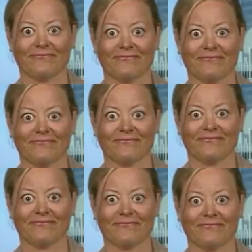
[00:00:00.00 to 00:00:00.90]

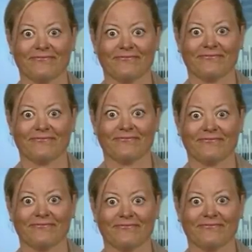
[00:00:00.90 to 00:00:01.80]

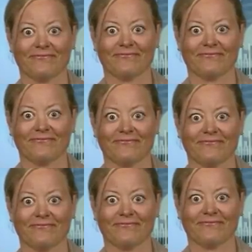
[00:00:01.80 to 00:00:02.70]

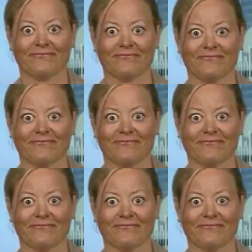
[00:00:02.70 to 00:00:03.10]
Nothing is said.